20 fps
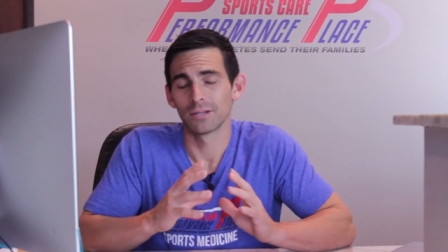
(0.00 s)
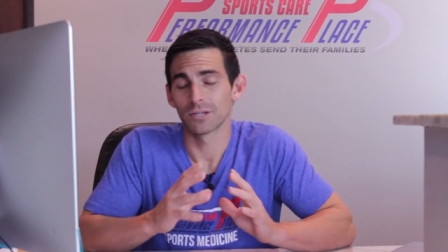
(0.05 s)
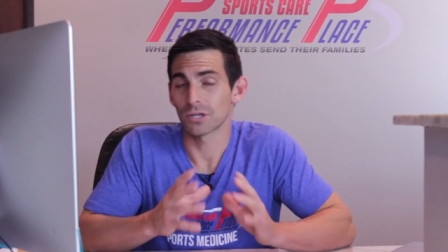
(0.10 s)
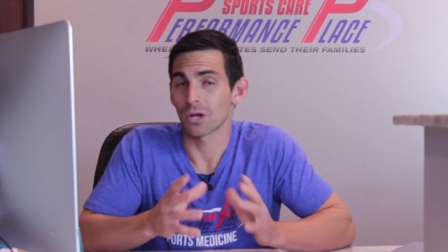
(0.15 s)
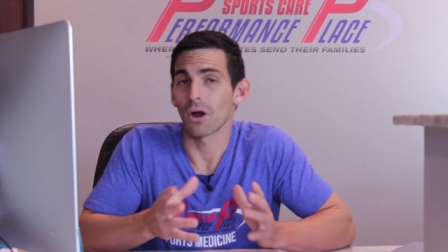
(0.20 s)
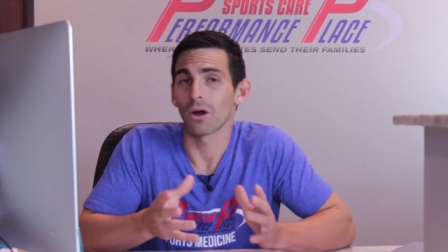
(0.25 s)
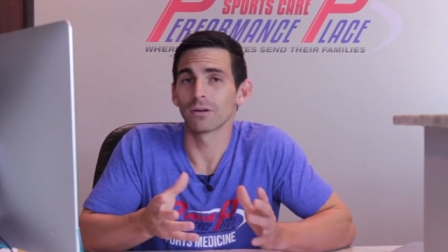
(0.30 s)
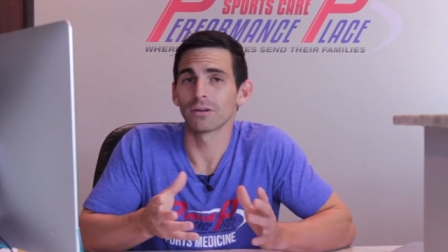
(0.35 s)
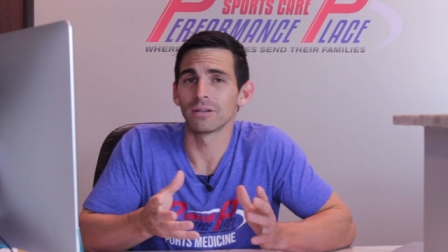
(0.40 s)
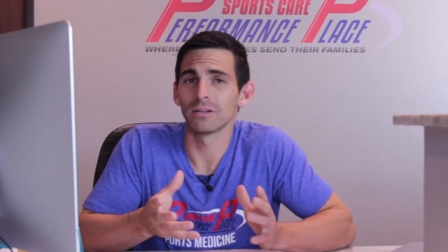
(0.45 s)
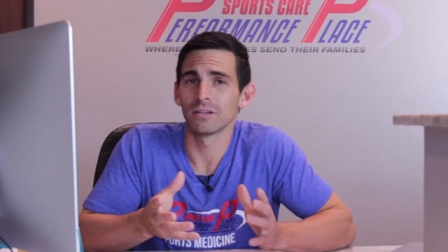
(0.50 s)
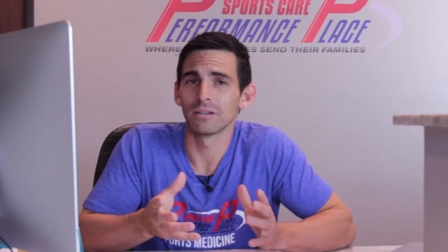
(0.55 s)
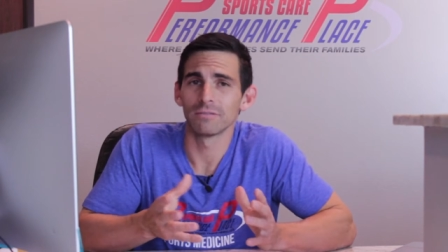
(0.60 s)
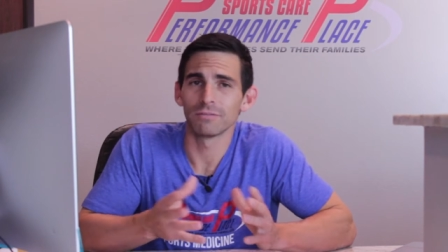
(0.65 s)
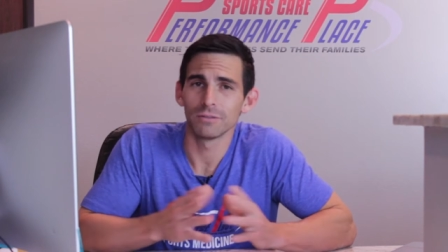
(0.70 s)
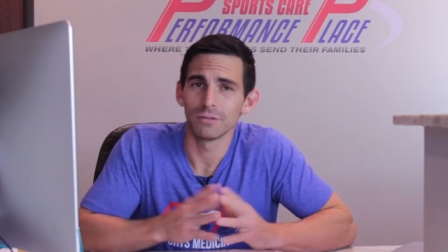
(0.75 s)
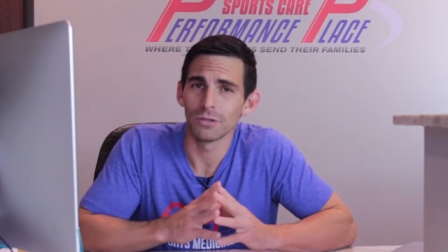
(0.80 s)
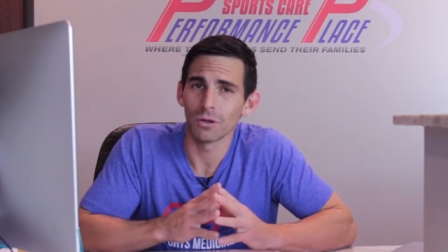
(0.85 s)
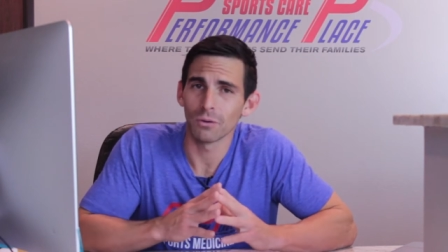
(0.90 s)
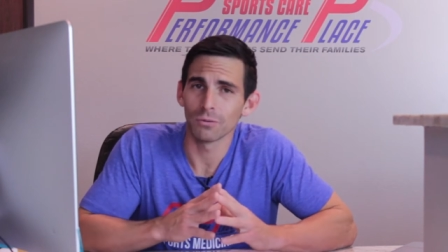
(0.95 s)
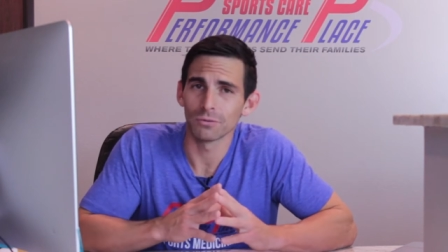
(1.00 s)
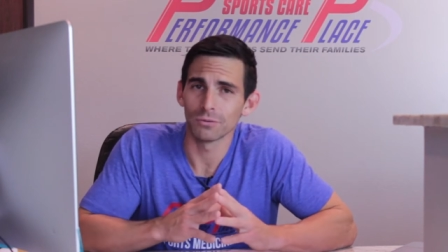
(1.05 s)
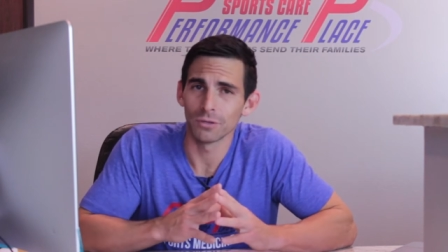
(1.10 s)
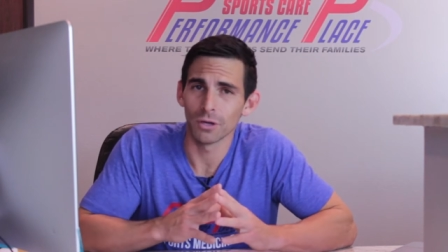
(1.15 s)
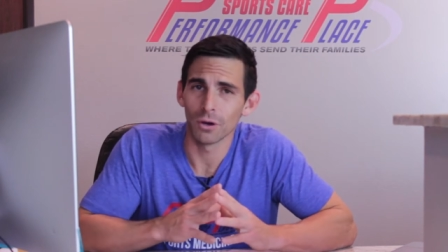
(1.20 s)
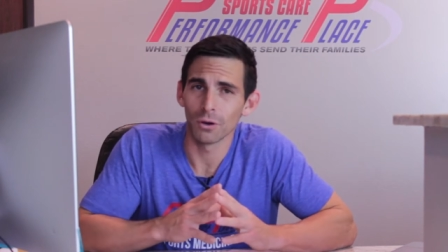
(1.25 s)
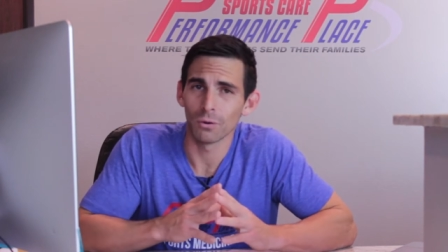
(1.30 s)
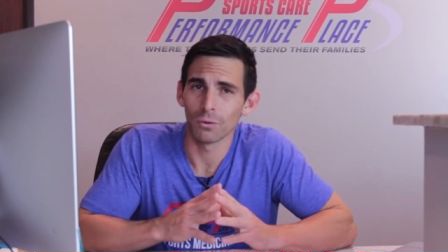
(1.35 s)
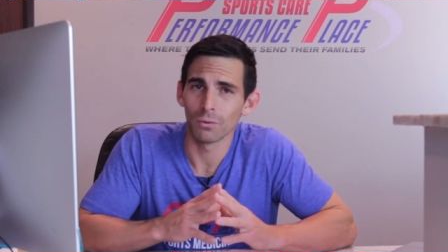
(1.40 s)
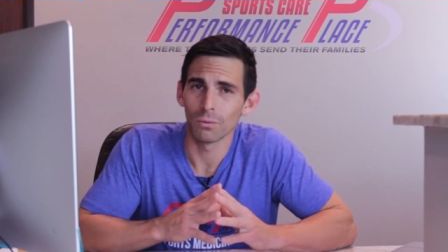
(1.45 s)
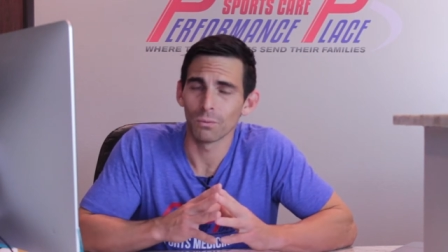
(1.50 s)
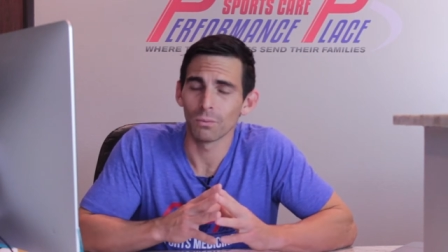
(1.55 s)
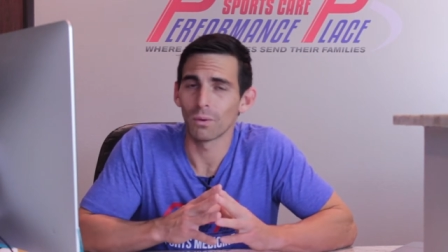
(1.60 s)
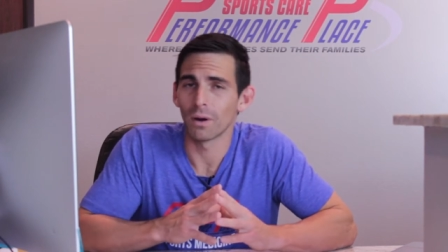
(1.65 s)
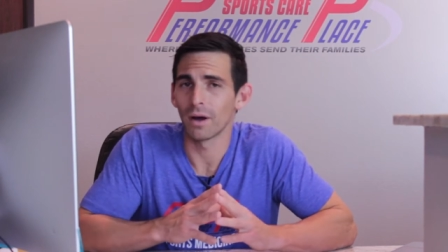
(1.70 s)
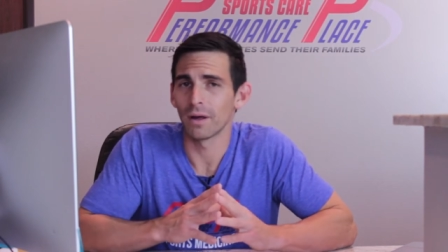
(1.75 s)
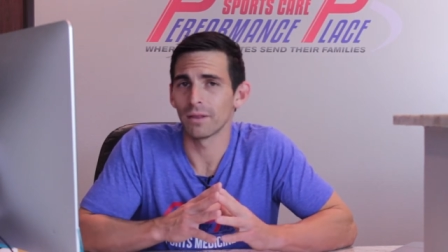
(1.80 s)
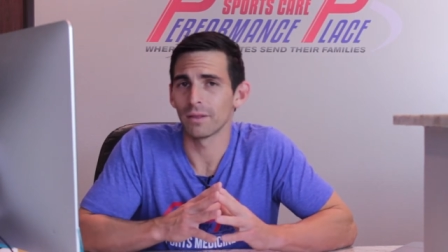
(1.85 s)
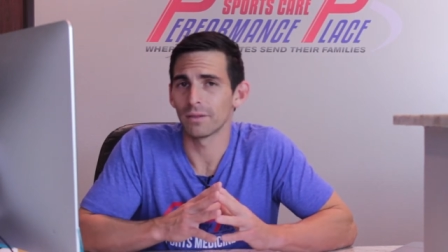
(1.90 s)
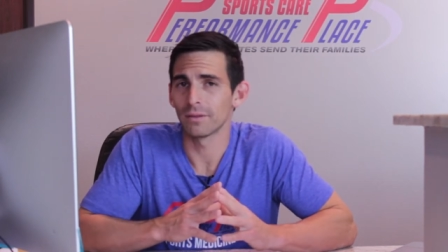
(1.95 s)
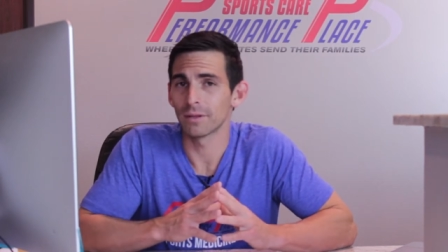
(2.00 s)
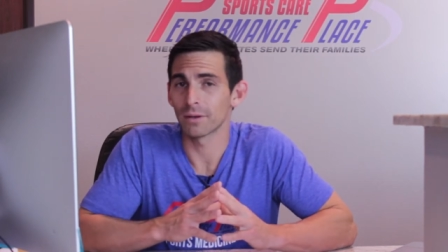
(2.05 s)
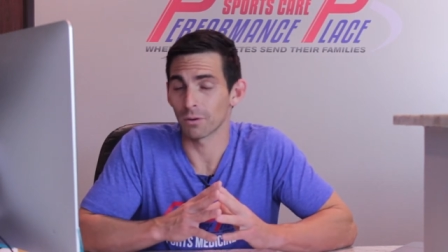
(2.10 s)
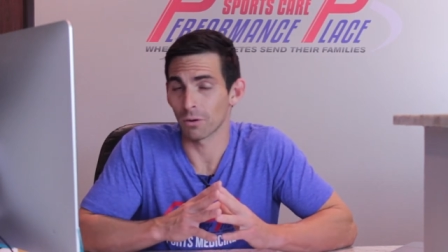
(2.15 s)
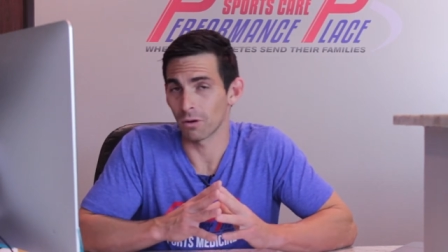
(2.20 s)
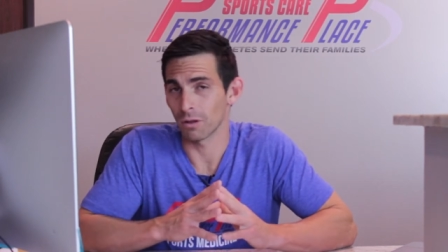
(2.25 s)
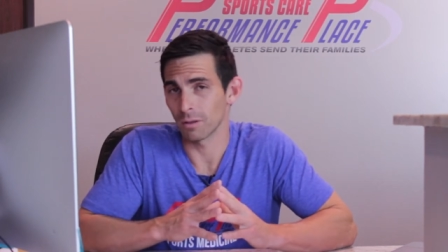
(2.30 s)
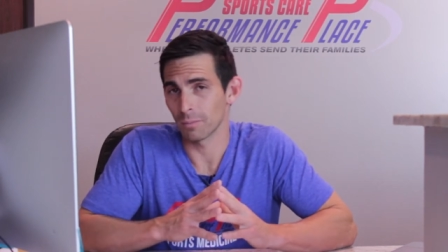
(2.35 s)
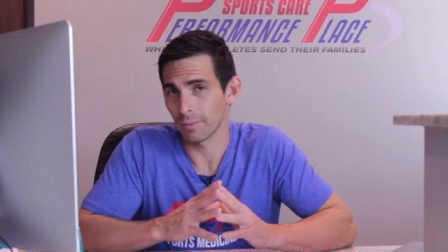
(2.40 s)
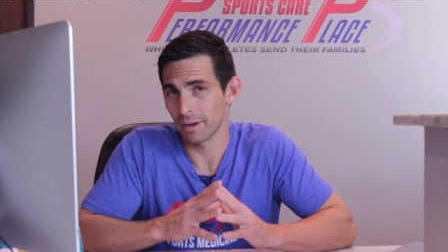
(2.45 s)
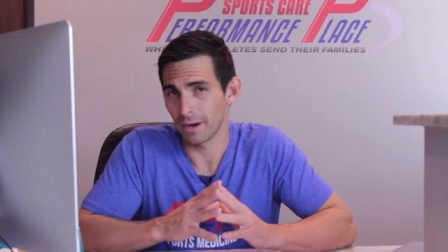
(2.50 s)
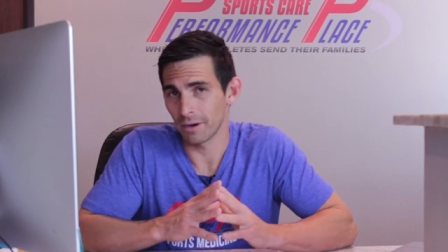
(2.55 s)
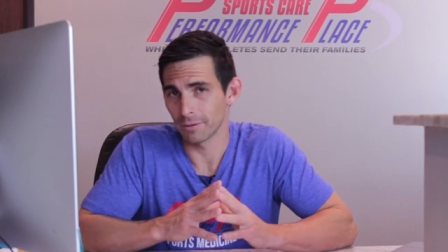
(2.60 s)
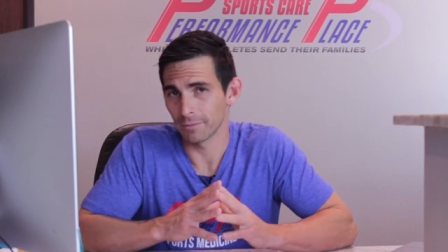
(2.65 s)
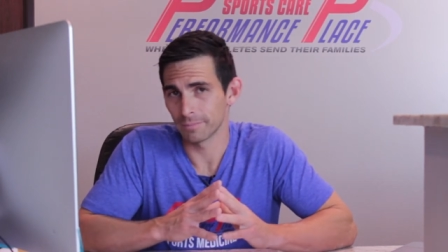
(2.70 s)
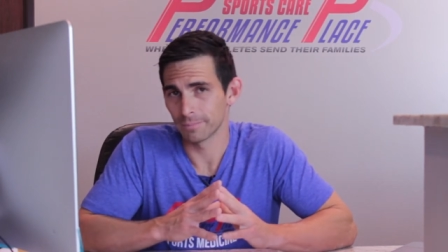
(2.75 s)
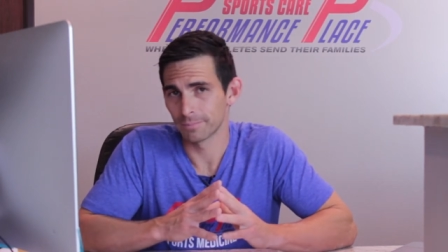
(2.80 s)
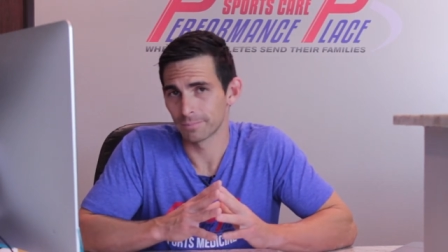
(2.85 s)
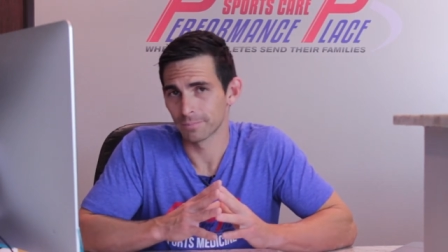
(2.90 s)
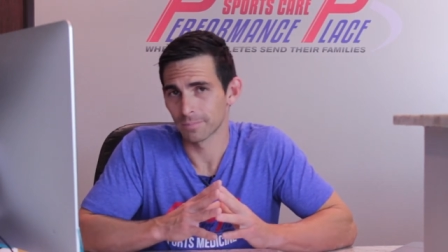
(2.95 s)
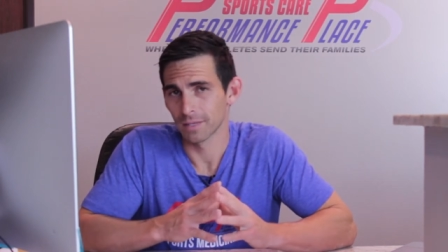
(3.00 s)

disheartening if you don't know what they're all about.